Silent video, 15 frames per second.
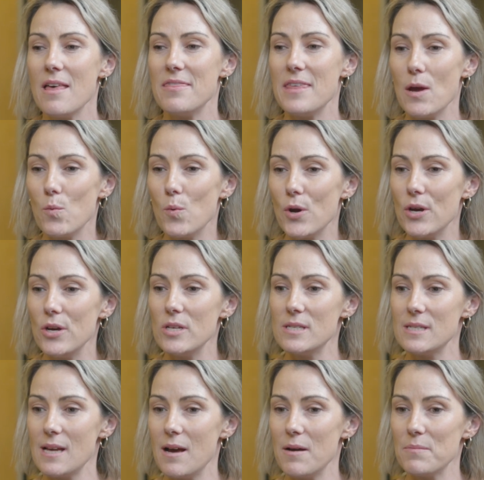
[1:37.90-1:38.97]
there were
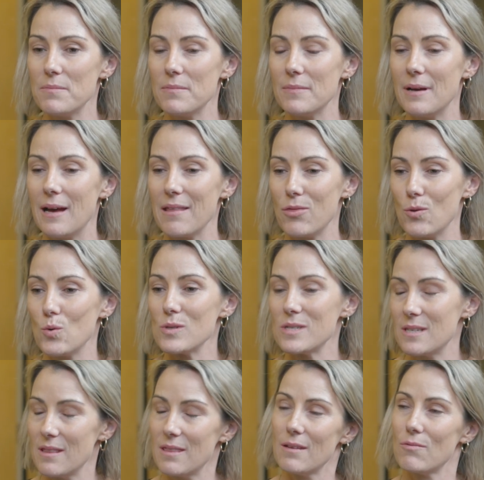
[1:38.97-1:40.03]
some
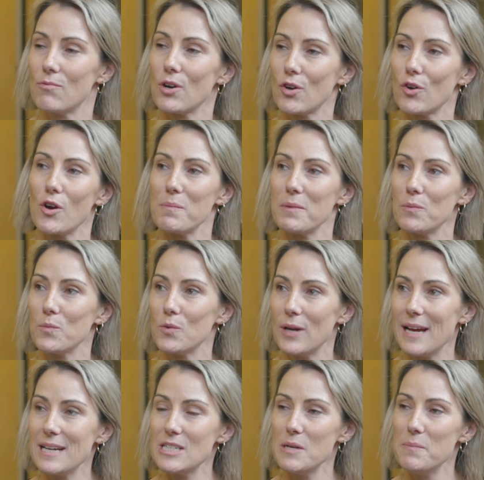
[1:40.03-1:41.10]
thoughts that the recruitment would
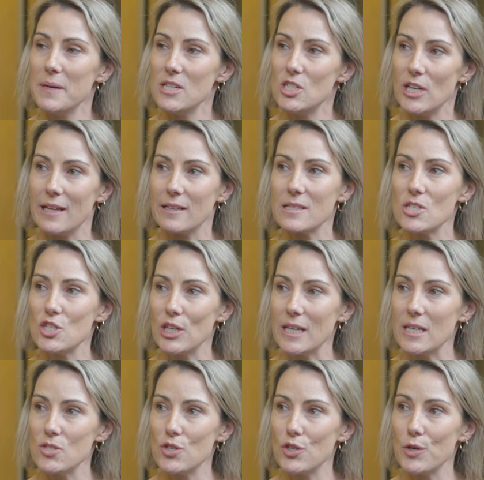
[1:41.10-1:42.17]
actually be challenging
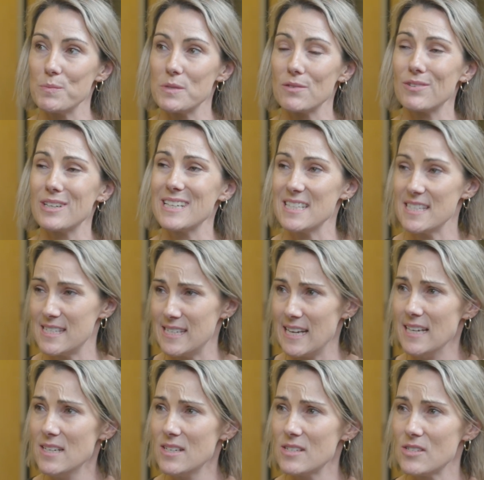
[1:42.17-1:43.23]
in terms of consent,